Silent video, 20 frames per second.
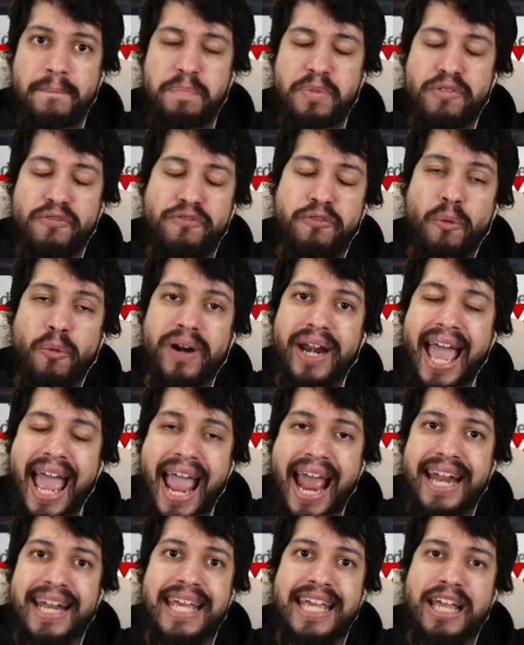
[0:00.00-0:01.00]
for
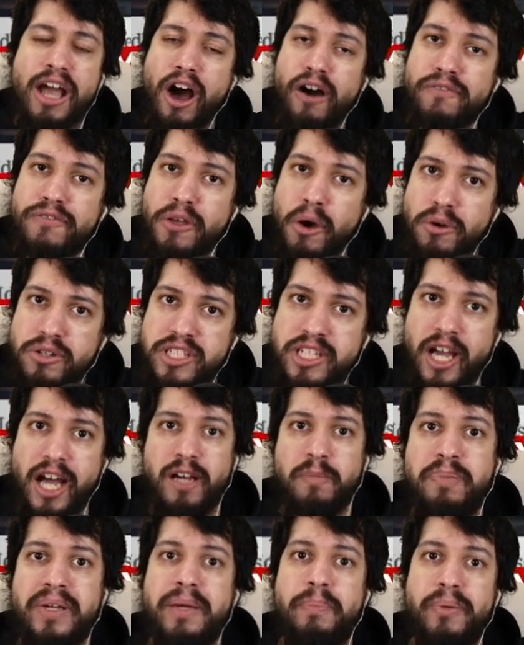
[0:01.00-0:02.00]
any of those young
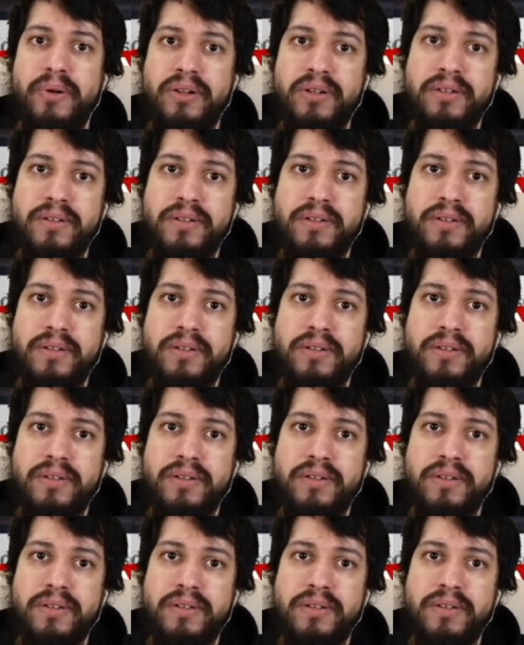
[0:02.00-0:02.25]
people?